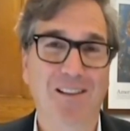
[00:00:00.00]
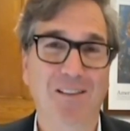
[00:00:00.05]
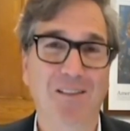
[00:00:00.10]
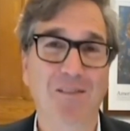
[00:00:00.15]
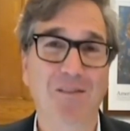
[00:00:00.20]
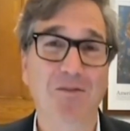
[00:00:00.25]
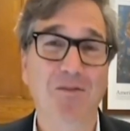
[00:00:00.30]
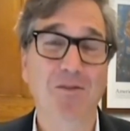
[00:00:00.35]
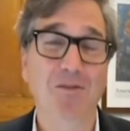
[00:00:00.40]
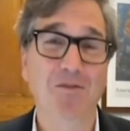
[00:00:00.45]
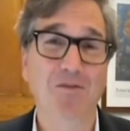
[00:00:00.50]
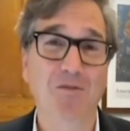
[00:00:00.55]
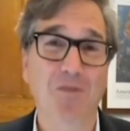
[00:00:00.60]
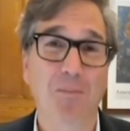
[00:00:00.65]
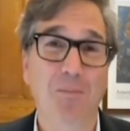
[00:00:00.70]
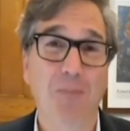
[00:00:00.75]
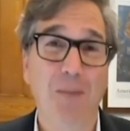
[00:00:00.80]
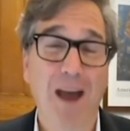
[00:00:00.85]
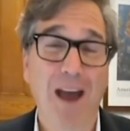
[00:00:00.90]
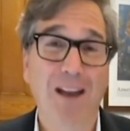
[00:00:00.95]
You can
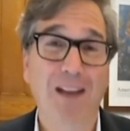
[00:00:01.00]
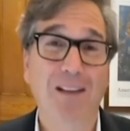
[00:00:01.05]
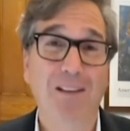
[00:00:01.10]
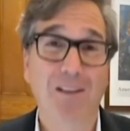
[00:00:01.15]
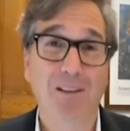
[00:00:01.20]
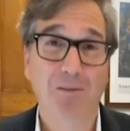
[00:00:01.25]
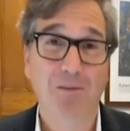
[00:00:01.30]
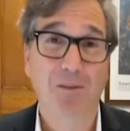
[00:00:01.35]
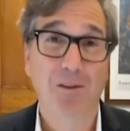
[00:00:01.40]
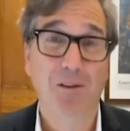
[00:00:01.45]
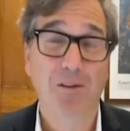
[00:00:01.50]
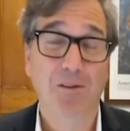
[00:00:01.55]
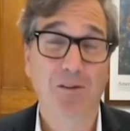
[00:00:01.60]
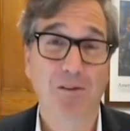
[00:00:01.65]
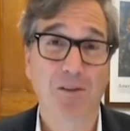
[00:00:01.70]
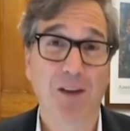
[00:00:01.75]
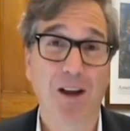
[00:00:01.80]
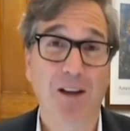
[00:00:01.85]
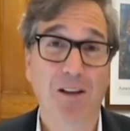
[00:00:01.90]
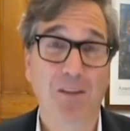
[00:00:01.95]
dramatically reduce
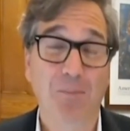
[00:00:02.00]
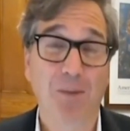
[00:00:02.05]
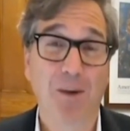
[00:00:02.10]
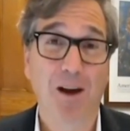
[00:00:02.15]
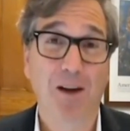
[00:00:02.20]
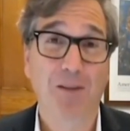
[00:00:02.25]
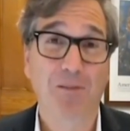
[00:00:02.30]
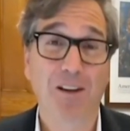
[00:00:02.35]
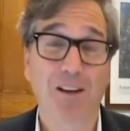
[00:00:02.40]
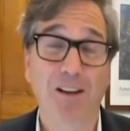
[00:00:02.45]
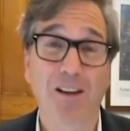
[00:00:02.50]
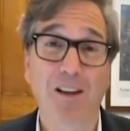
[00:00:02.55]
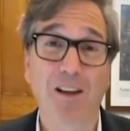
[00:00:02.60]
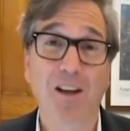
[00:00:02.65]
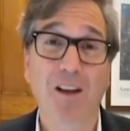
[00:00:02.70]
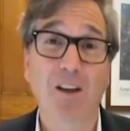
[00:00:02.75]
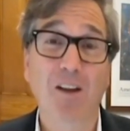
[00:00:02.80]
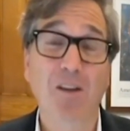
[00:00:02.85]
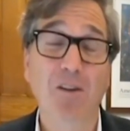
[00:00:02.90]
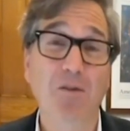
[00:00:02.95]
child poverty.
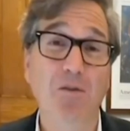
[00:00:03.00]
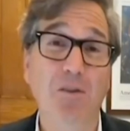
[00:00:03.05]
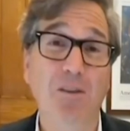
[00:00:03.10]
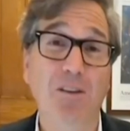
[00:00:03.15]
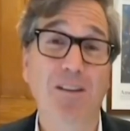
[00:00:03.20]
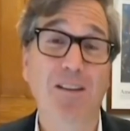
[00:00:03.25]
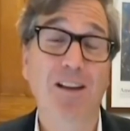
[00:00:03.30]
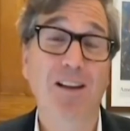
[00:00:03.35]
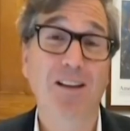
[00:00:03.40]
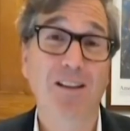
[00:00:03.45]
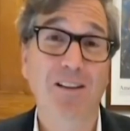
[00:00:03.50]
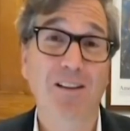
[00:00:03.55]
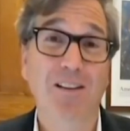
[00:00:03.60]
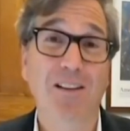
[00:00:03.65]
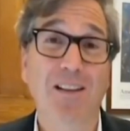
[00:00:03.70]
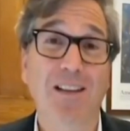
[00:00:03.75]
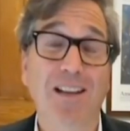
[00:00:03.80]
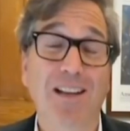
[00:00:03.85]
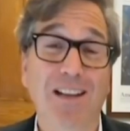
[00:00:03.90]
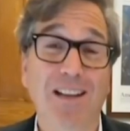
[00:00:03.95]
You can take
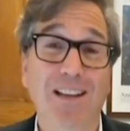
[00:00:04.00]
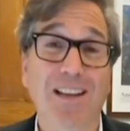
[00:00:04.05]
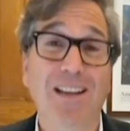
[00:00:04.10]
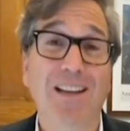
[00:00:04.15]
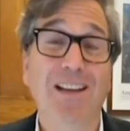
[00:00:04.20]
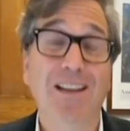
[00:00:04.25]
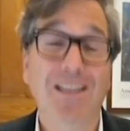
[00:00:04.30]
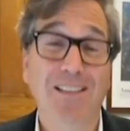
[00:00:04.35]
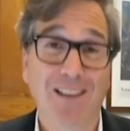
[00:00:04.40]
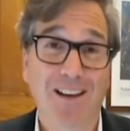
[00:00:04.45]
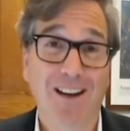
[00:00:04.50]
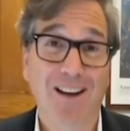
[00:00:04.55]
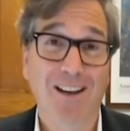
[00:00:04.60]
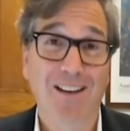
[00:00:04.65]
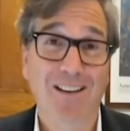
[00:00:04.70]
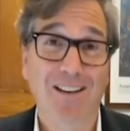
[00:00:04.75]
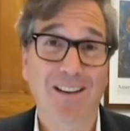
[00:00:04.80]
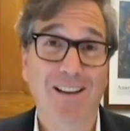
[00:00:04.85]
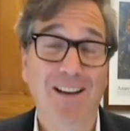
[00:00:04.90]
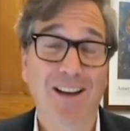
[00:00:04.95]
nearly a
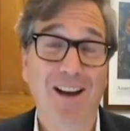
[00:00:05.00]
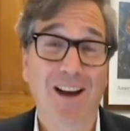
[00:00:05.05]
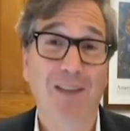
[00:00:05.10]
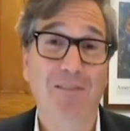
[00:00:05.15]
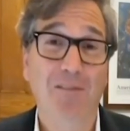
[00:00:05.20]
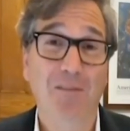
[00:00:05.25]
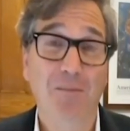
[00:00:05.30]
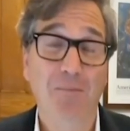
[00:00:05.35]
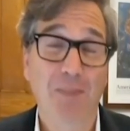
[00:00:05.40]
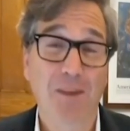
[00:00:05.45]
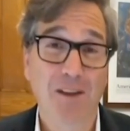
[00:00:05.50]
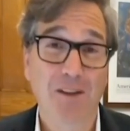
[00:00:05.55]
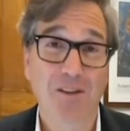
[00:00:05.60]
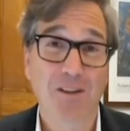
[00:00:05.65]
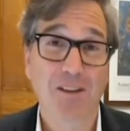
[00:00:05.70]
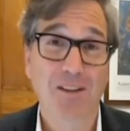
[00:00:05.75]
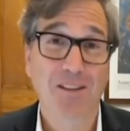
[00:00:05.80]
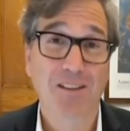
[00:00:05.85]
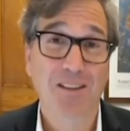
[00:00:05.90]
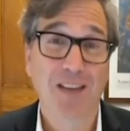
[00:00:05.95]
gigaton of
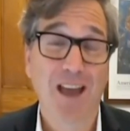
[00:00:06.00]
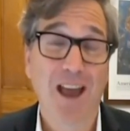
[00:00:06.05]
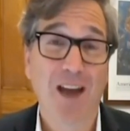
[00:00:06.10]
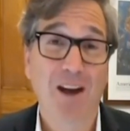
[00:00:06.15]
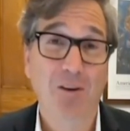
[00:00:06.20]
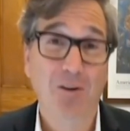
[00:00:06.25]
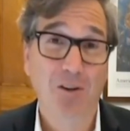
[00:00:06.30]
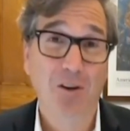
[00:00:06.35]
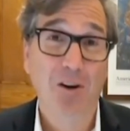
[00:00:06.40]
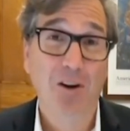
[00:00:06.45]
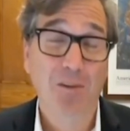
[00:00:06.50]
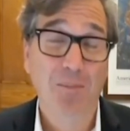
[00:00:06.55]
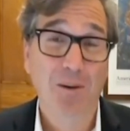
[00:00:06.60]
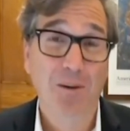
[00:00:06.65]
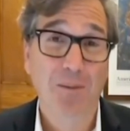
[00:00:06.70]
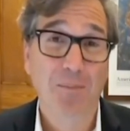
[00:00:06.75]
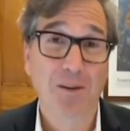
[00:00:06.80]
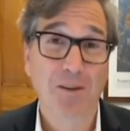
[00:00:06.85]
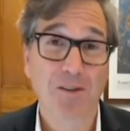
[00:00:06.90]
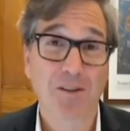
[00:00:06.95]
emissions out, carbon
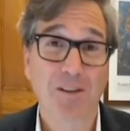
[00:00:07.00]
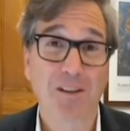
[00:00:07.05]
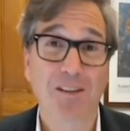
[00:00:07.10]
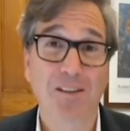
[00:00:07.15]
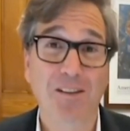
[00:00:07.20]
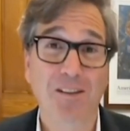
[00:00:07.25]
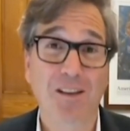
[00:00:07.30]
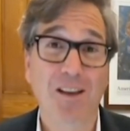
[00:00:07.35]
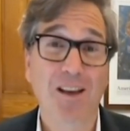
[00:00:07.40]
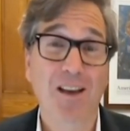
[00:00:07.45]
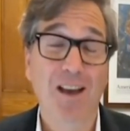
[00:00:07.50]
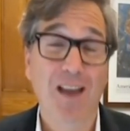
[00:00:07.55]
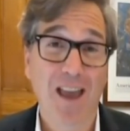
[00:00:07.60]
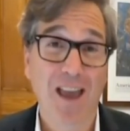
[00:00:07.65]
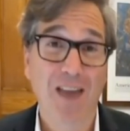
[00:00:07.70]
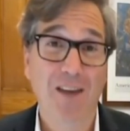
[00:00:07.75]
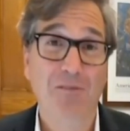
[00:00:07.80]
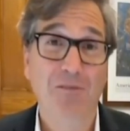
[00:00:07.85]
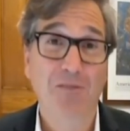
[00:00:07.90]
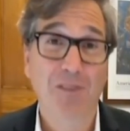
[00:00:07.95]
emissions,
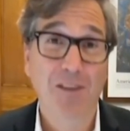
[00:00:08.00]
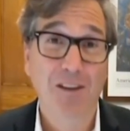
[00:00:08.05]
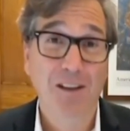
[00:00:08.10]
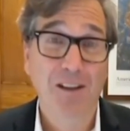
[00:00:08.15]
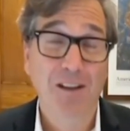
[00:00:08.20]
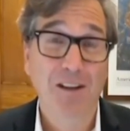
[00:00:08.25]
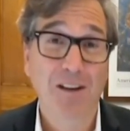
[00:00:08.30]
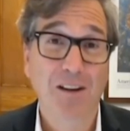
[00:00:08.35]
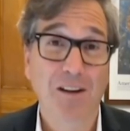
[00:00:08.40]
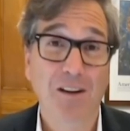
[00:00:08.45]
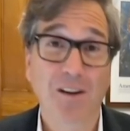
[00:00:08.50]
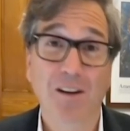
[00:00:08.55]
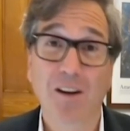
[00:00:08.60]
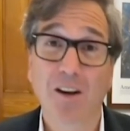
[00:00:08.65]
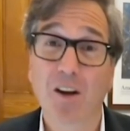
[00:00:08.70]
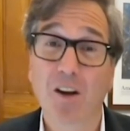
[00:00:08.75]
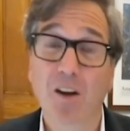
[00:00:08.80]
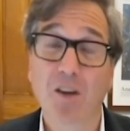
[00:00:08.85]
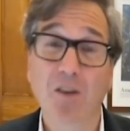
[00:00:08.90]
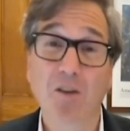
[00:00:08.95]
every year.
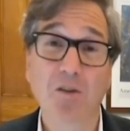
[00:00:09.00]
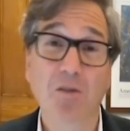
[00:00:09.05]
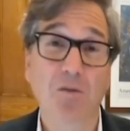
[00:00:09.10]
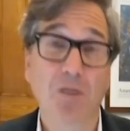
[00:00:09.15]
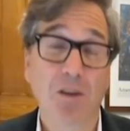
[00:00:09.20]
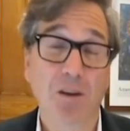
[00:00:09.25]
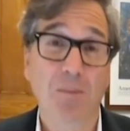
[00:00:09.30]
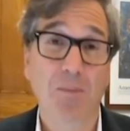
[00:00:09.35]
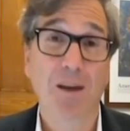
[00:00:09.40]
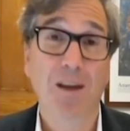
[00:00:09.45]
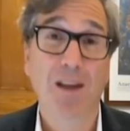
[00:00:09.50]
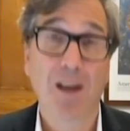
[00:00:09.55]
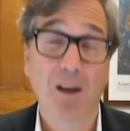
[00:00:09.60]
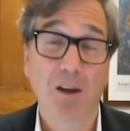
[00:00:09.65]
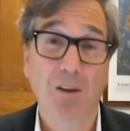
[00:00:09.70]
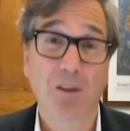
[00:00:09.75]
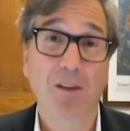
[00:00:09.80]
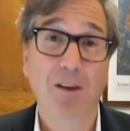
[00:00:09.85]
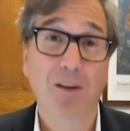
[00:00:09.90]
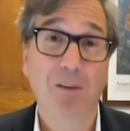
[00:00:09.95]
You can make
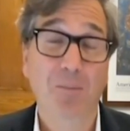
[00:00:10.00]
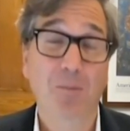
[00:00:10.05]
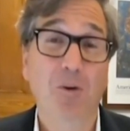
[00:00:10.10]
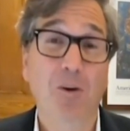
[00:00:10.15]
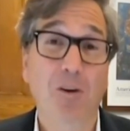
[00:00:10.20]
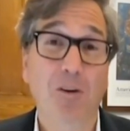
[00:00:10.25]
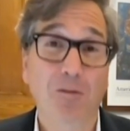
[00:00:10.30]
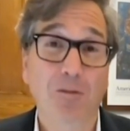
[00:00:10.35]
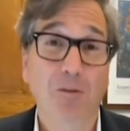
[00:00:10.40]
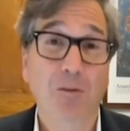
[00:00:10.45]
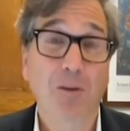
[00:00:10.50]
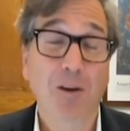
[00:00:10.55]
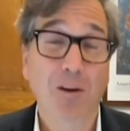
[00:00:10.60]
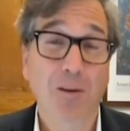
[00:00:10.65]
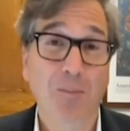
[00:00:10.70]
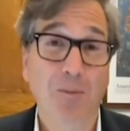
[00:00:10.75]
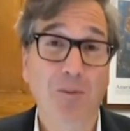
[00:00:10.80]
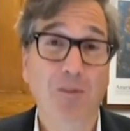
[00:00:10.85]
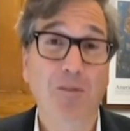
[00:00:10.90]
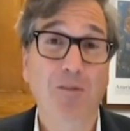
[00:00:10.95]
healthcare more
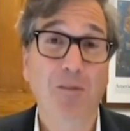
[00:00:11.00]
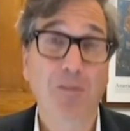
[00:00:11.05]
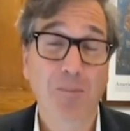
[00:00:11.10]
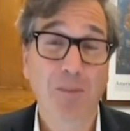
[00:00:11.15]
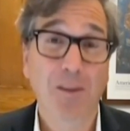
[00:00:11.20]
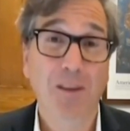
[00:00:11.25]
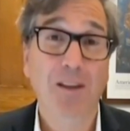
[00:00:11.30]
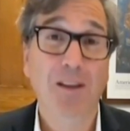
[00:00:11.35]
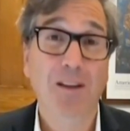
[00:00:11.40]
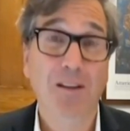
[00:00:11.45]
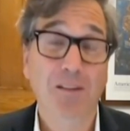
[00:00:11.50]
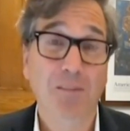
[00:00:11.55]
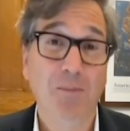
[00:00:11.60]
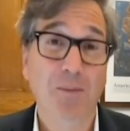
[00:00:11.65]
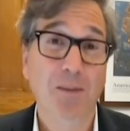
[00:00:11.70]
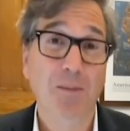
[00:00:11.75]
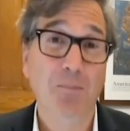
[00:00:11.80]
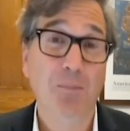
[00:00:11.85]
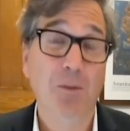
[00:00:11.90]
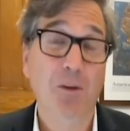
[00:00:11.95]
affordable for millions of
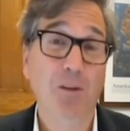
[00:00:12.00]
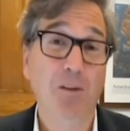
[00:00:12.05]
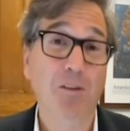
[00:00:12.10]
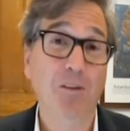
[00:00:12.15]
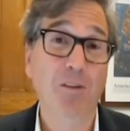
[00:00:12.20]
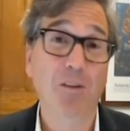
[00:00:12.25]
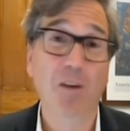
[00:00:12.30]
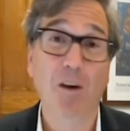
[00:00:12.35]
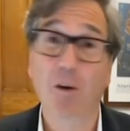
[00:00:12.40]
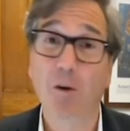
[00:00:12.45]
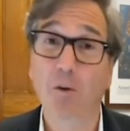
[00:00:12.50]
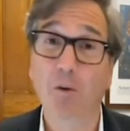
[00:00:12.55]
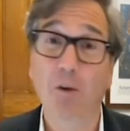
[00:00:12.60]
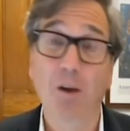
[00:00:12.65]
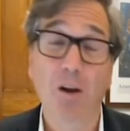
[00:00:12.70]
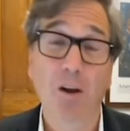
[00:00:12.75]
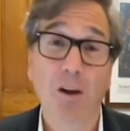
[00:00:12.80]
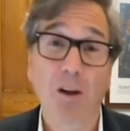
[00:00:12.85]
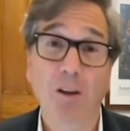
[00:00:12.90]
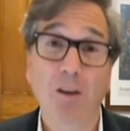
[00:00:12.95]
people. So,
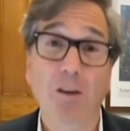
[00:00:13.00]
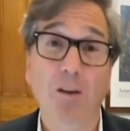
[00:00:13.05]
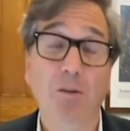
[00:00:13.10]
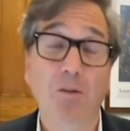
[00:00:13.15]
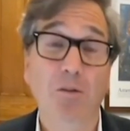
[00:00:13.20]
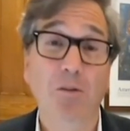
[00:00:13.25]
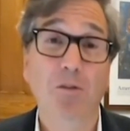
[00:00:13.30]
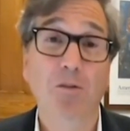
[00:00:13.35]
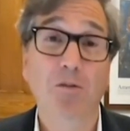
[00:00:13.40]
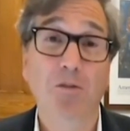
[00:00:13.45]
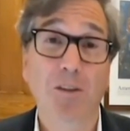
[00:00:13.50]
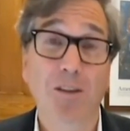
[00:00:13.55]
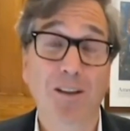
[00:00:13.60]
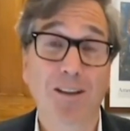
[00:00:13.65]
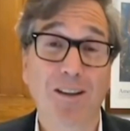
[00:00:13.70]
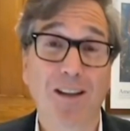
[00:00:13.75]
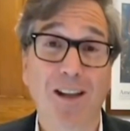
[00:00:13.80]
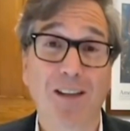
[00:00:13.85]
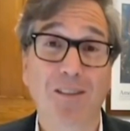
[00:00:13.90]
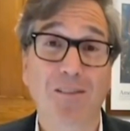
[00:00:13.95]
you know, $2
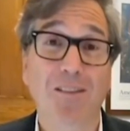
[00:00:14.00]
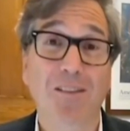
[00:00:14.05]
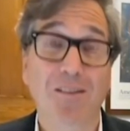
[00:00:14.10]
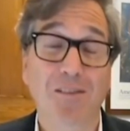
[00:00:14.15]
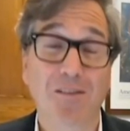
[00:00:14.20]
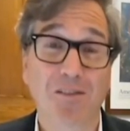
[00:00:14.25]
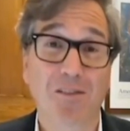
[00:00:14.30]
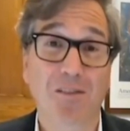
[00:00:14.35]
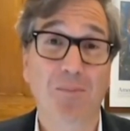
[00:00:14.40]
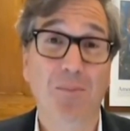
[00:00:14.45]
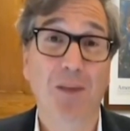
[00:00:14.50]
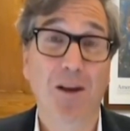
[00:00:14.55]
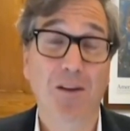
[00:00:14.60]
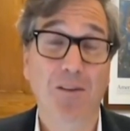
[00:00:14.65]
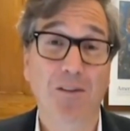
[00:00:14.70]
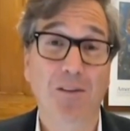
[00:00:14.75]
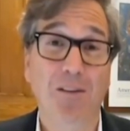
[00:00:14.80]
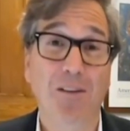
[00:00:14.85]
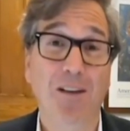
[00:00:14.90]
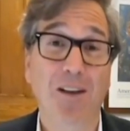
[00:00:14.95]
trillion isn't just better
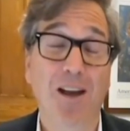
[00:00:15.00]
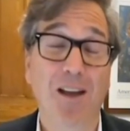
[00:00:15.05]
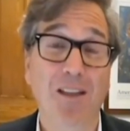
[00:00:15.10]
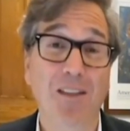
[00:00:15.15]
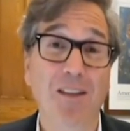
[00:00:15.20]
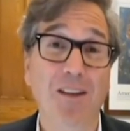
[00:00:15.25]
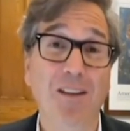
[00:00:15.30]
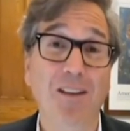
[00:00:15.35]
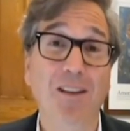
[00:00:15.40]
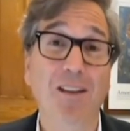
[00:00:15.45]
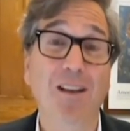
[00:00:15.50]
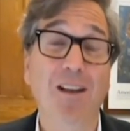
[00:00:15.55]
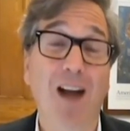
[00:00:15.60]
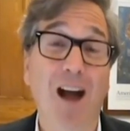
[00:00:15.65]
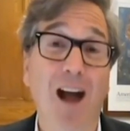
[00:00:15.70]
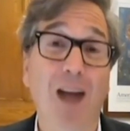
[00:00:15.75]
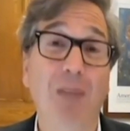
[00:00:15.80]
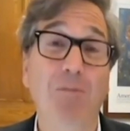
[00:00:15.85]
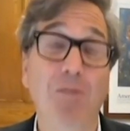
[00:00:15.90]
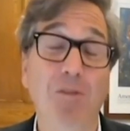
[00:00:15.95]
than nothing.
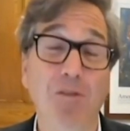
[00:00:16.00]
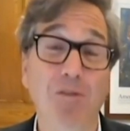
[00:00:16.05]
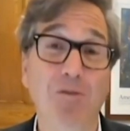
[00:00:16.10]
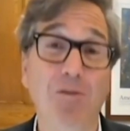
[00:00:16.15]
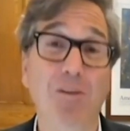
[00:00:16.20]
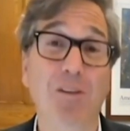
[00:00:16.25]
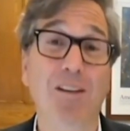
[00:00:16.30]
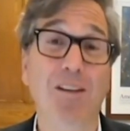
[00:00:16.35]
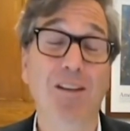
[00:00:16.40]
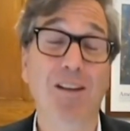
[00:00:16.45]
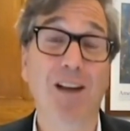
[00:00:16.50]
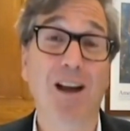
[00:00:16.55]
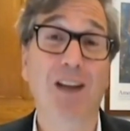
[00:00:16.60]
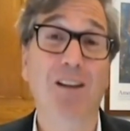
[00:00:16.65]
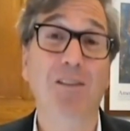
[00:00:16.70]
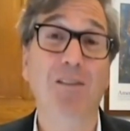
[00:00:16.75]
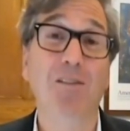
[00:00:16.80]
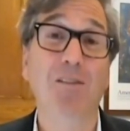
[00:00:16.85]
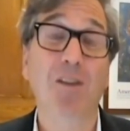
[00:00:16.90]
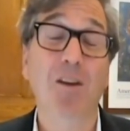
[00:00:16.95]
$2 trillion,
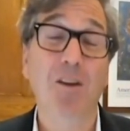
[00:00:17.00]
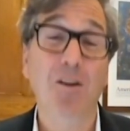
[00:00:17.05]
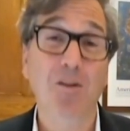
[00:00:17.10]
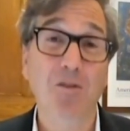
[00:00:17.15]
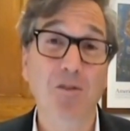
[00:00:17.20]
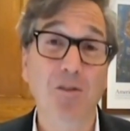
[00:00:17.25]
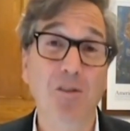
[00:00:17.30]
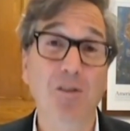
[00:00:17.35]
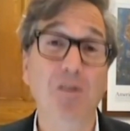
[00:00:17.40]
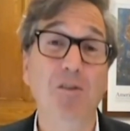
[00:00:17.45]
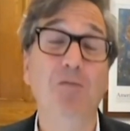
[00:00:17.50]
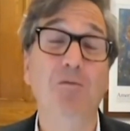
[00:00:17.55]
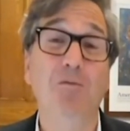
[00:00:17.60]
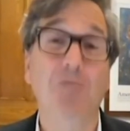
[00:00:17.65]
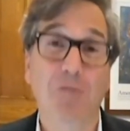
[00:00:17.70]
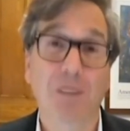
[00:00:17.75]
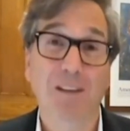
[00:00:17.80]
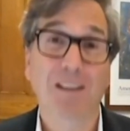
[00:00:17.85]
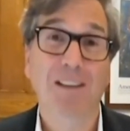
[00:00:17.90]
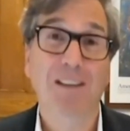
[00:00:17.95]
you could do
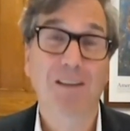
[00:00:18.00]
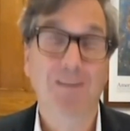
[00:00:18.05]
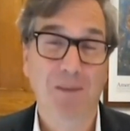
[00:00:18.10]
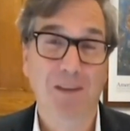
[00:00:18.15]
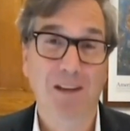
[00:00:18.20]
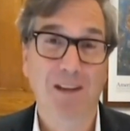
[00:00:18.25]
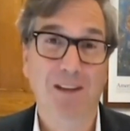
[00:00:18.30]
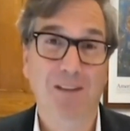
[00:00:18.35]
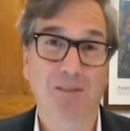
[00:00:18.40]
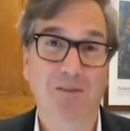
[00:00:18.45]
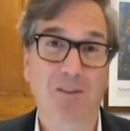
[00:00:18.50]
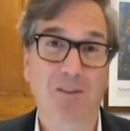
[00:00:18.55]
really meaningful